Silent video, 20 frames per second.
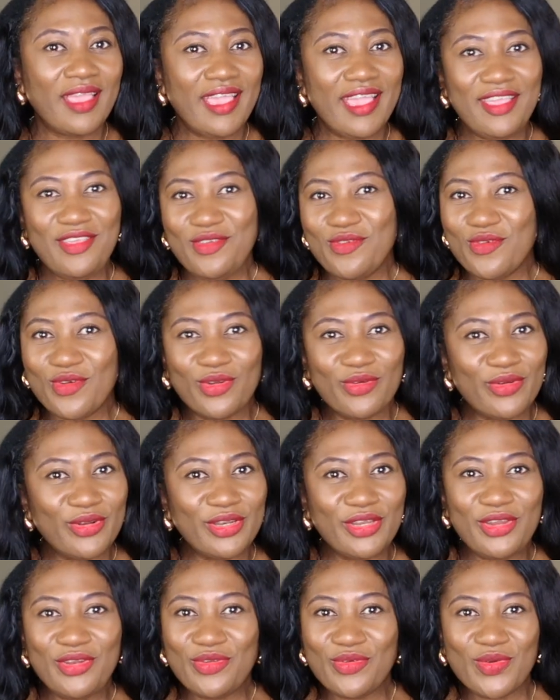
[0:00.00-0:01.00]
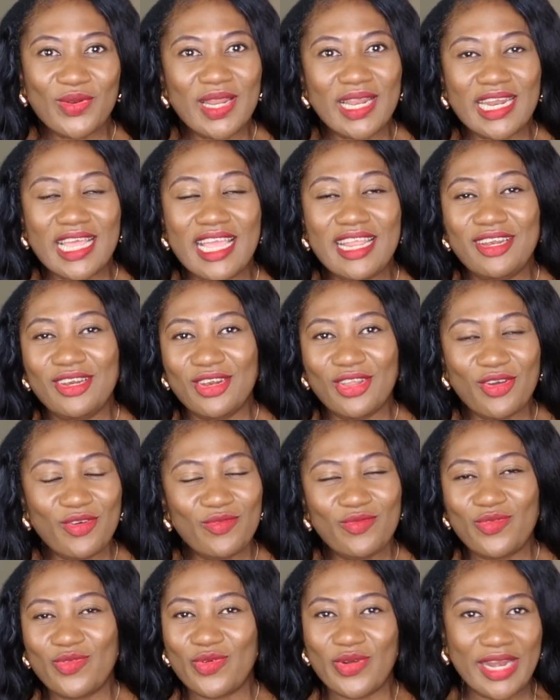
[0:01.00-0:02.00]
And you already know that I
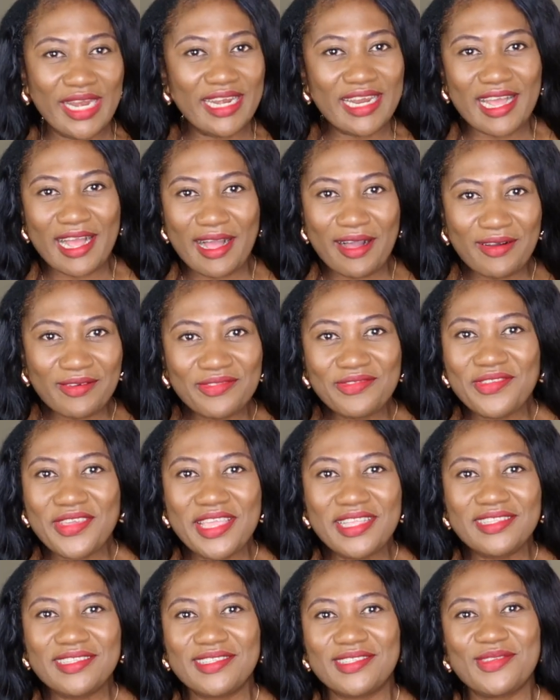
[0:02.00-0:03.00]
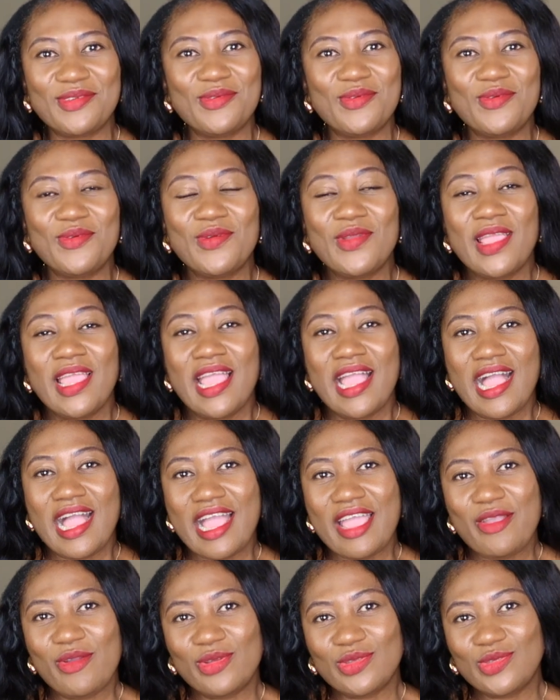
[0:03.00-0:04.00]
love red outfits, so
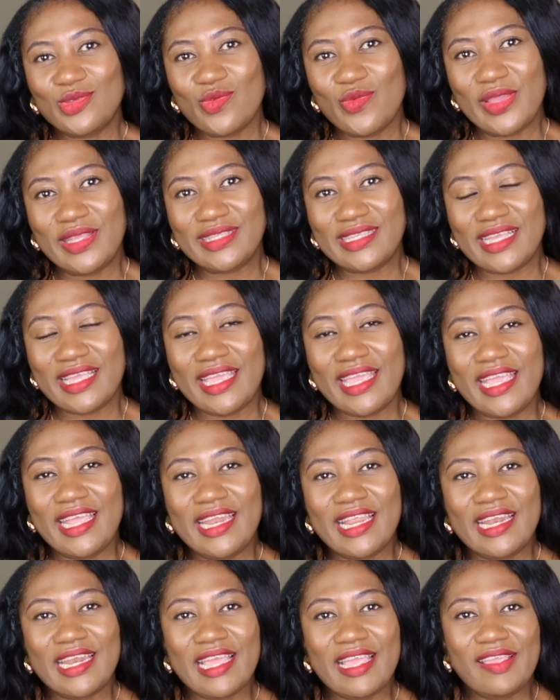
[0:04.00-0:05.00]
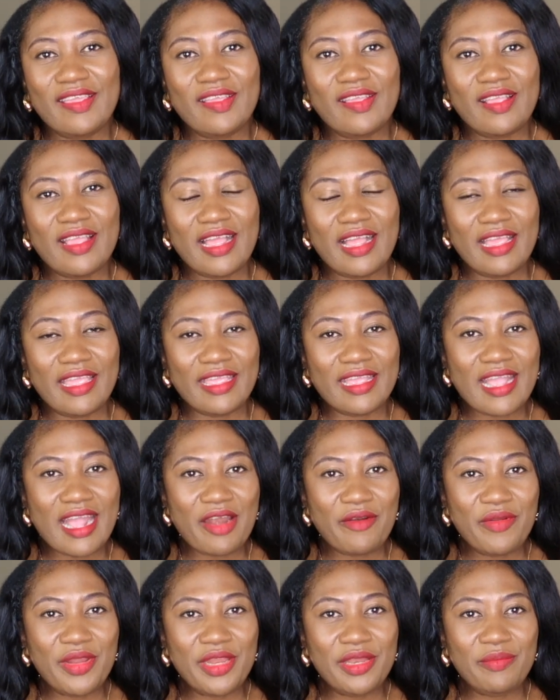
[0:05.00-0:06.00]
I also went ahead and I
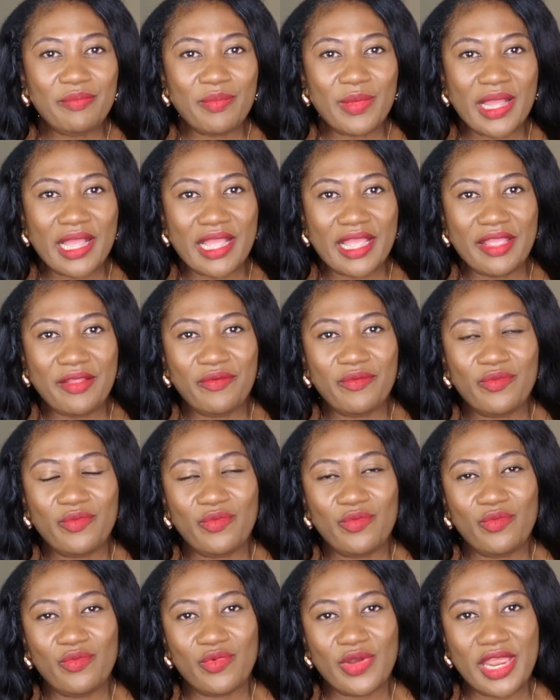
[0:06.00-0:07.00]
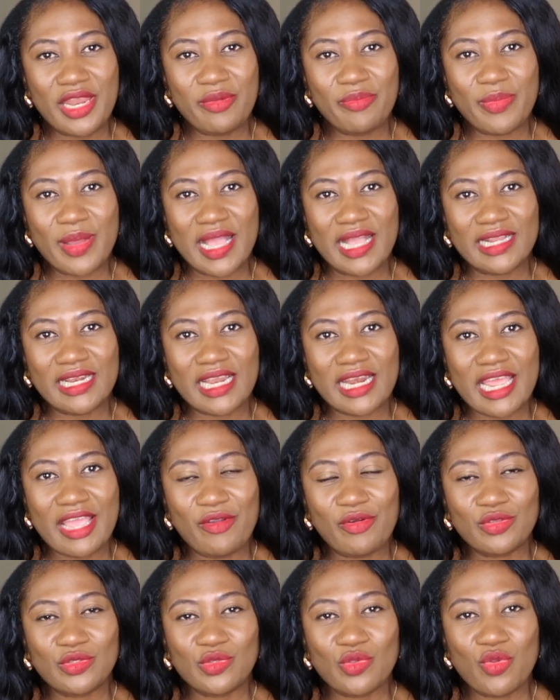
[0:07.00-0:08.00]
carried my red bag that I
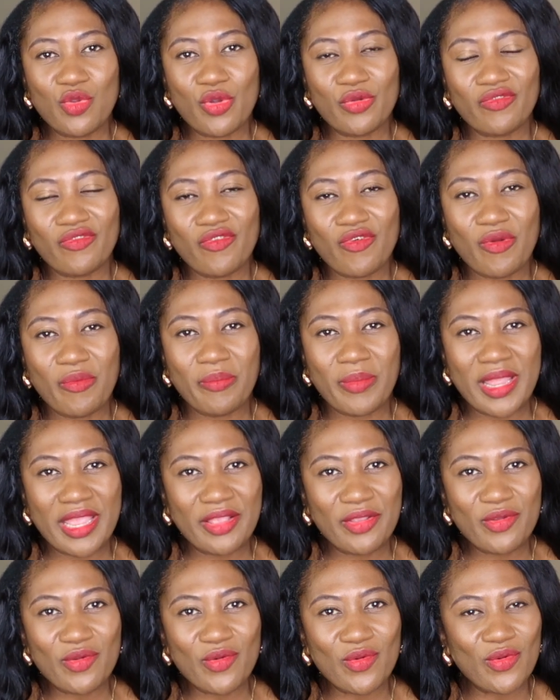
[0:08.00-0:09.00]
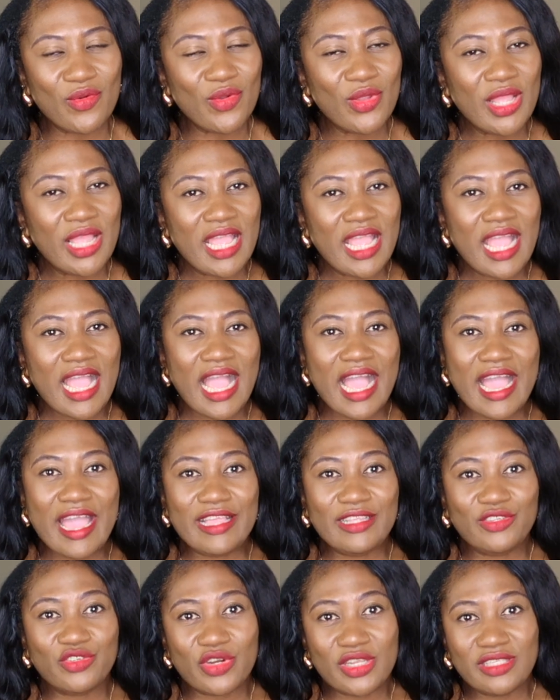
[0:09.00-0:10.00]
also got from Mango.
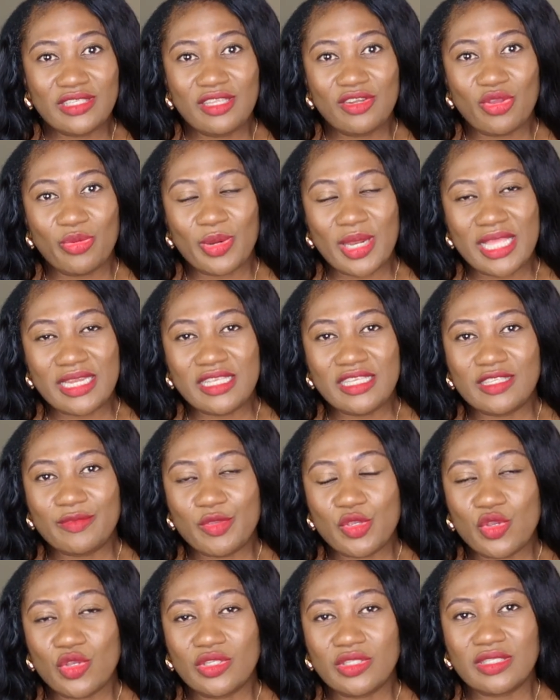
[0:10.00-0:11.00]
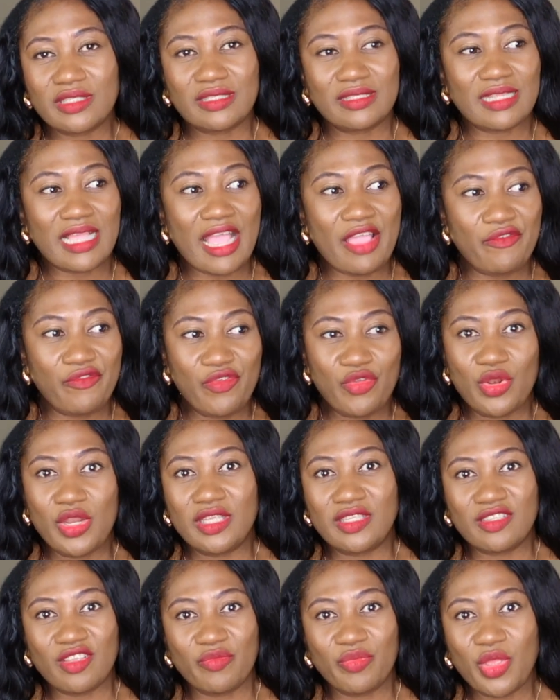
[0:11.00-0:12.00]
I dressed it up like this because I feel
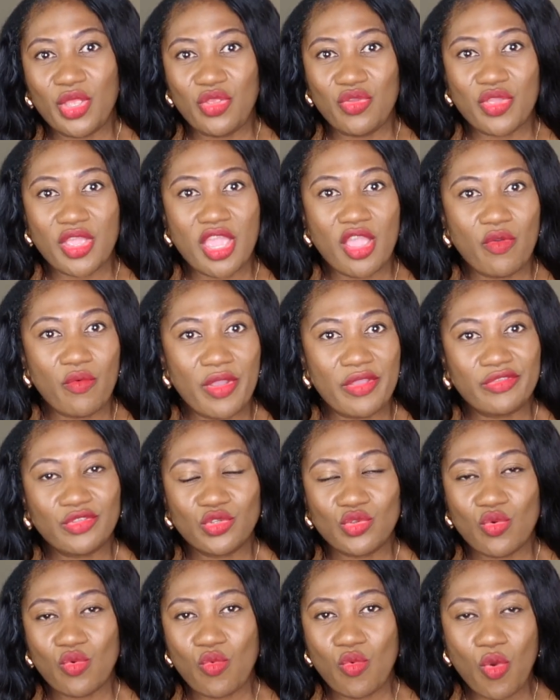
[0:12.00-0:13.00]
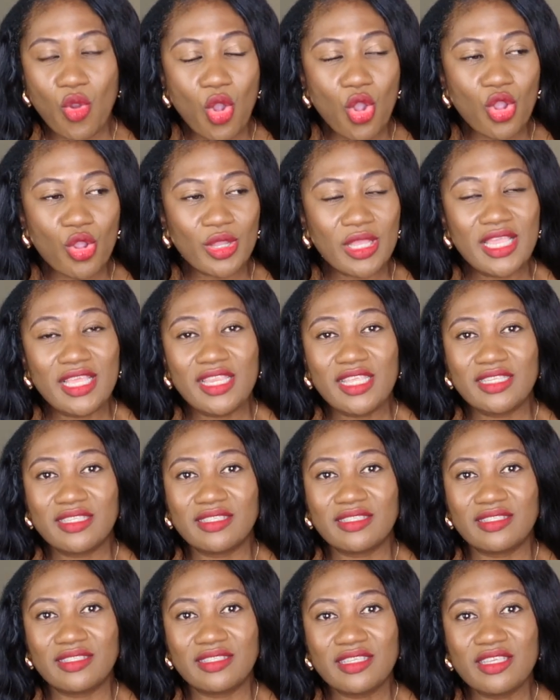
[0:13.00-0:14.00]
it's something you can wear to work. It is
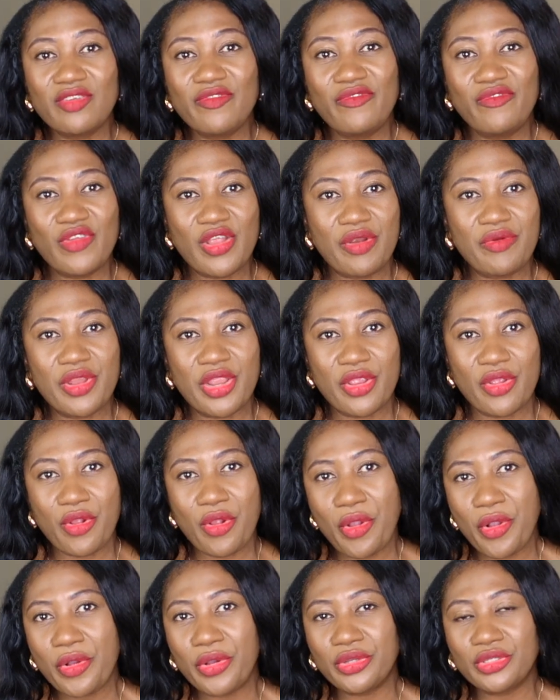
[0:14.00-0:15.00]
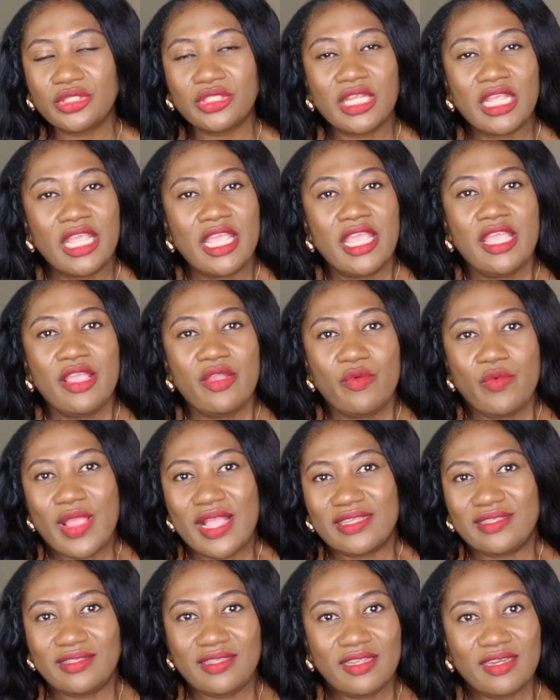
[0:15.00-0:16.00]
still very hot. We
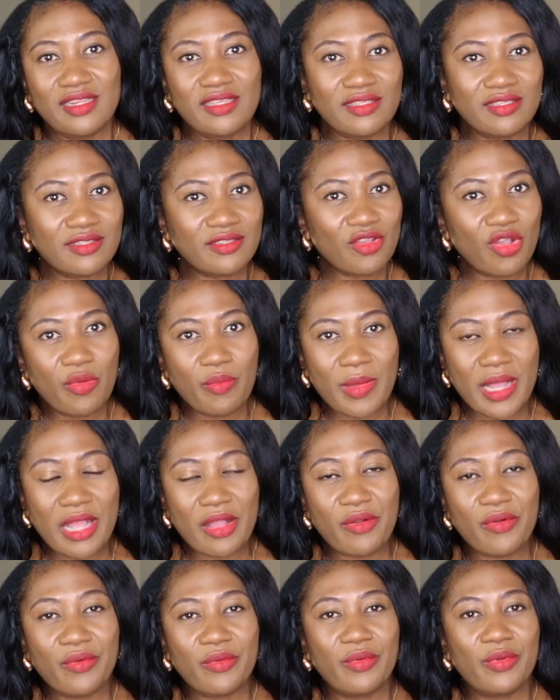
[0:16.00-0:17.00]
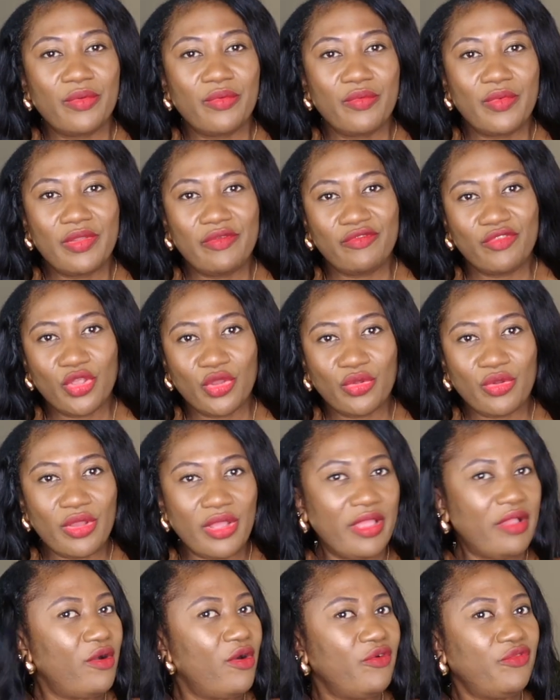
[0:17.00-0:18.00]
are still in summer. We've
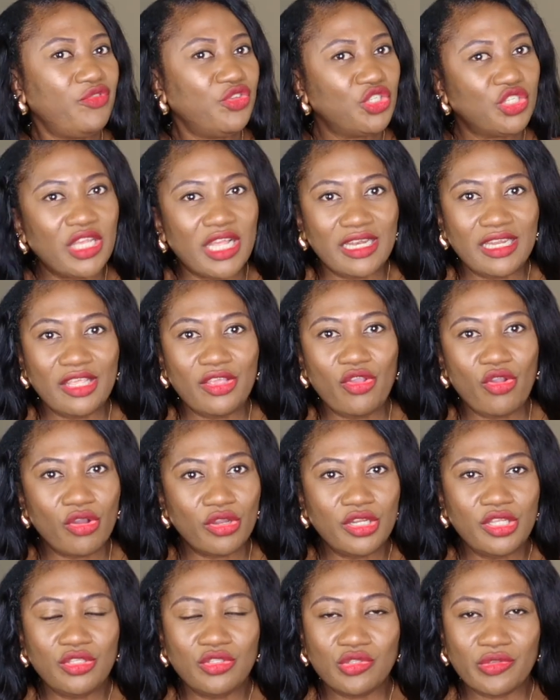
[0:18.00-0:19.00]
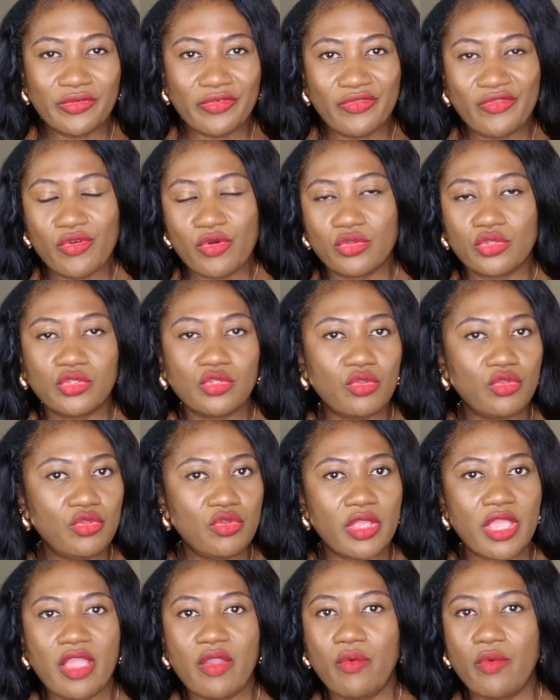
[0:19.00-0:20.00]
not officially gone into fall, so
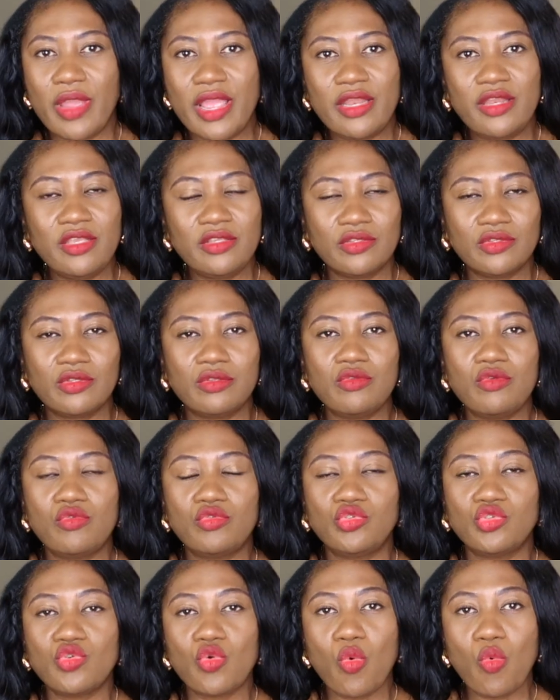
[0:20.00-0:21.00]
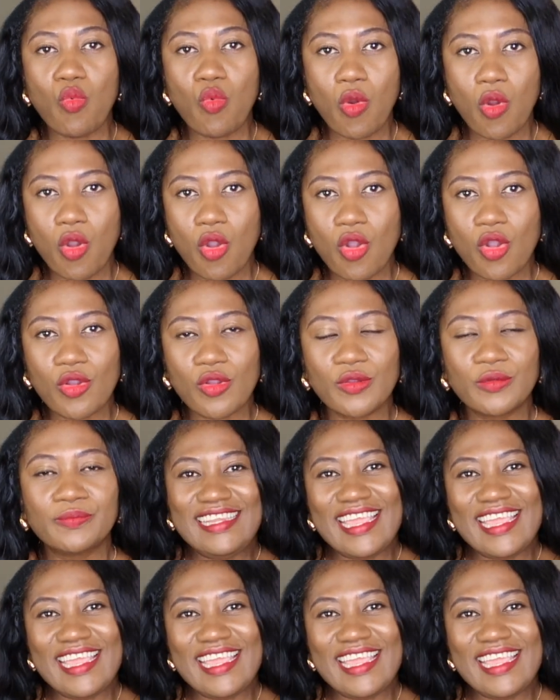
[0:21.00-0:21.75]
you can wear this look to work.